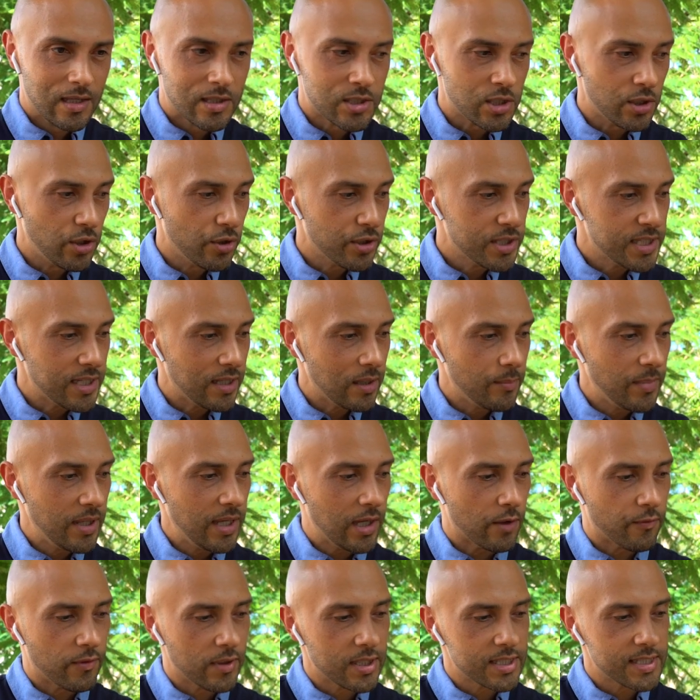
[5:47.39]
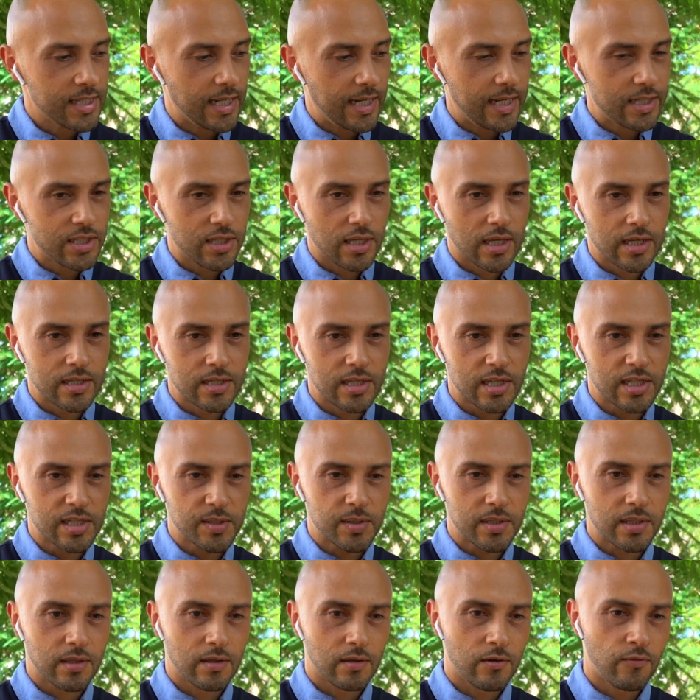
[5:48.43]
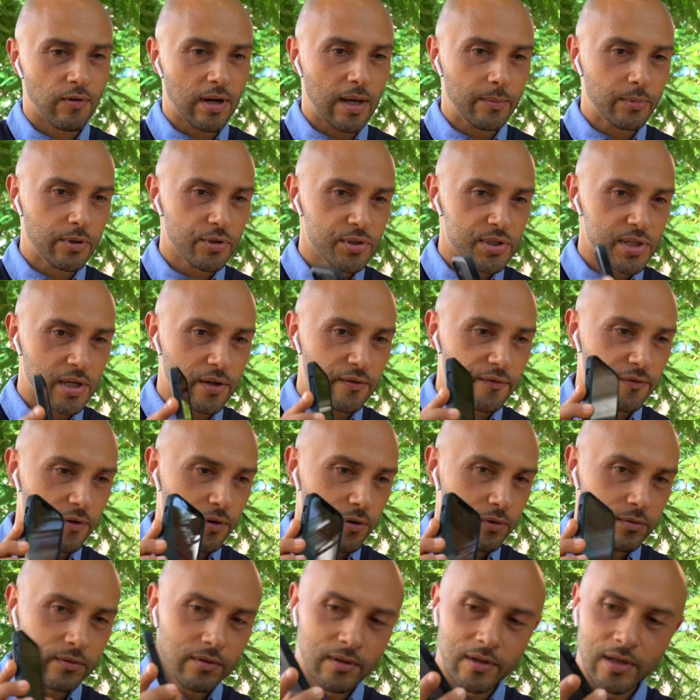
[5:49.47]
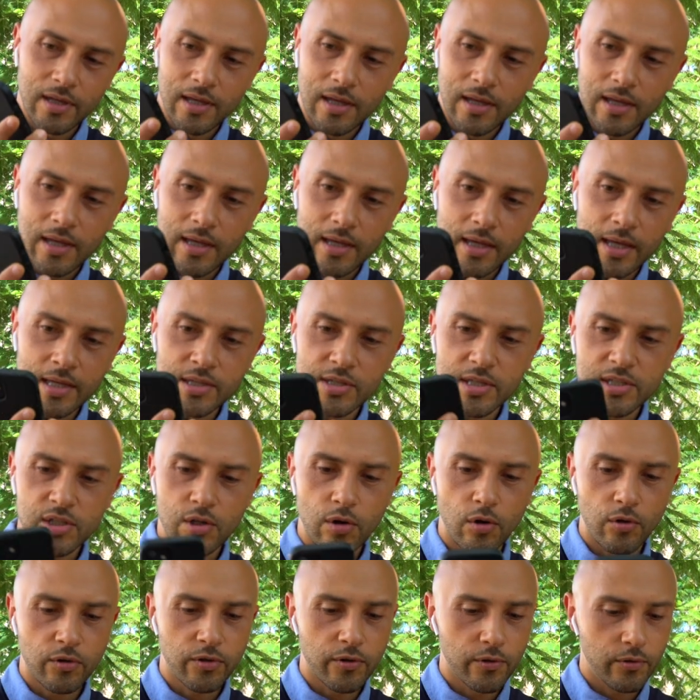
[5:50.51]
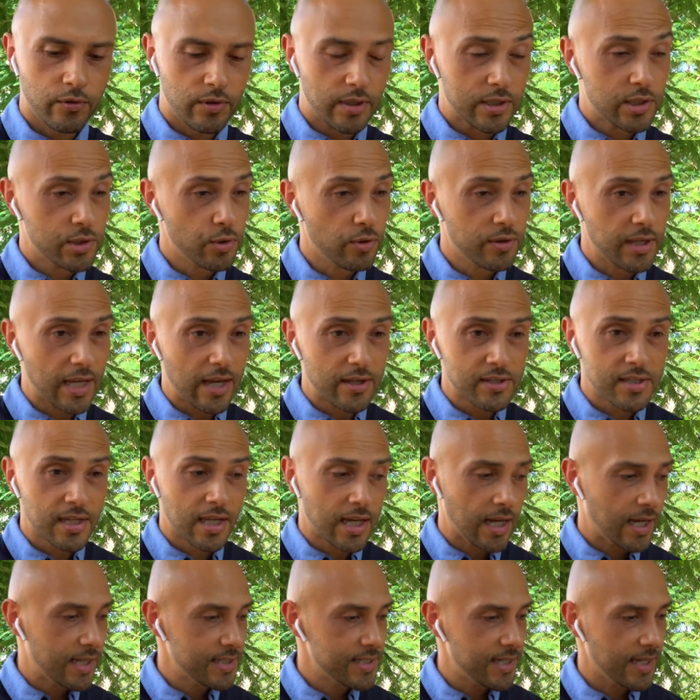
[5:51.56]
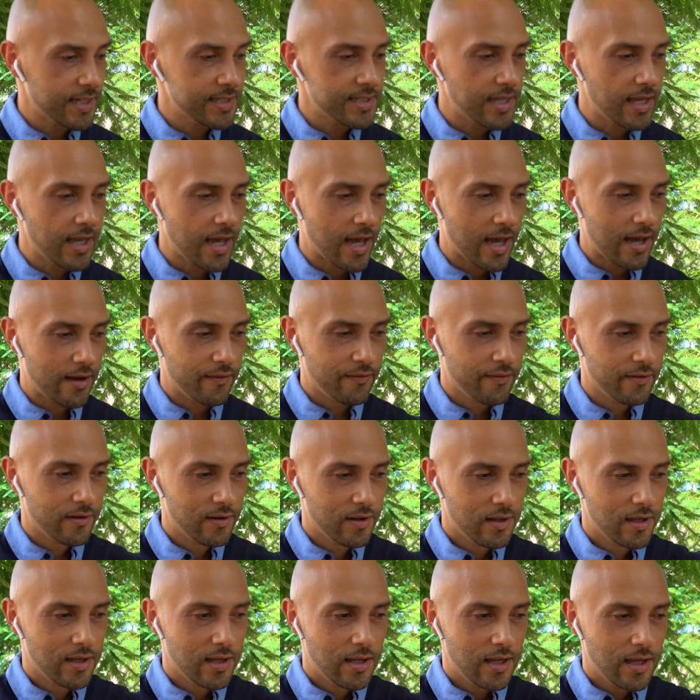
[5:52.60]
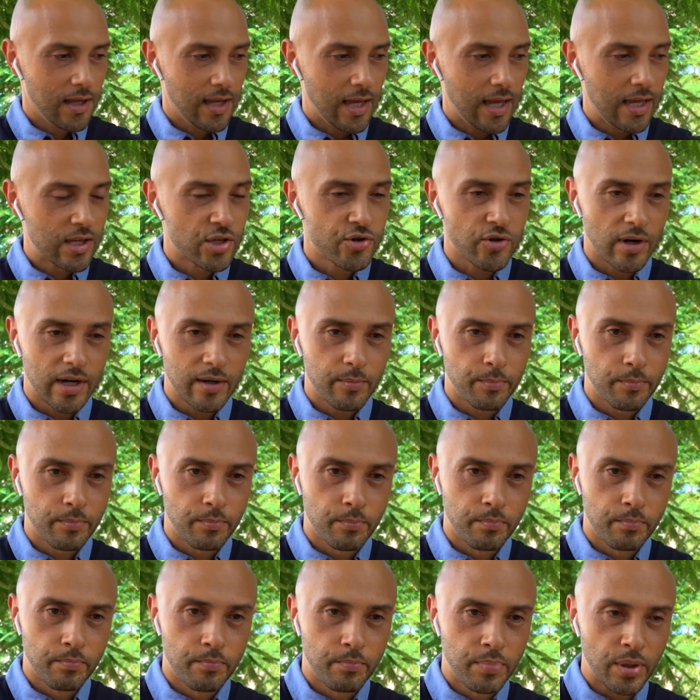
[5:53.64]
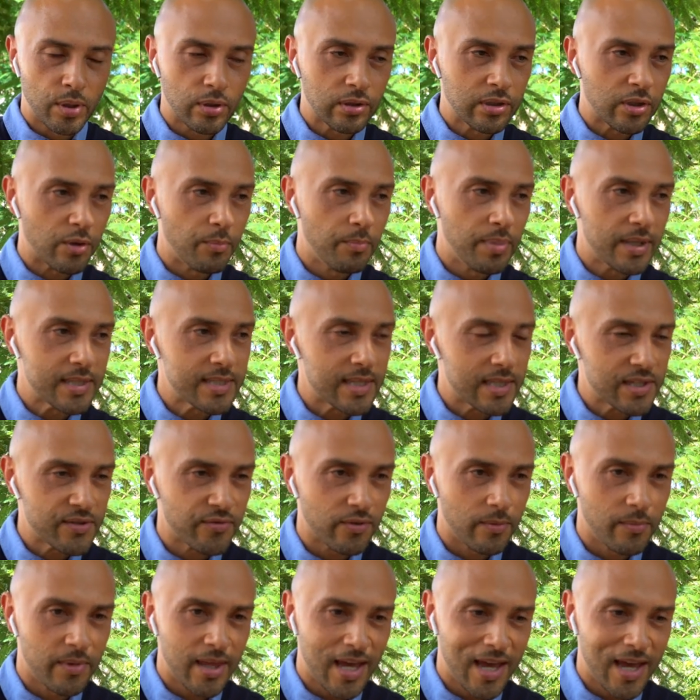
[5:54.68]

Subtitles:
So you're telling me a real estate agent can just grab their cell phone and just go through the 2,000 contacts they have and try to build their business from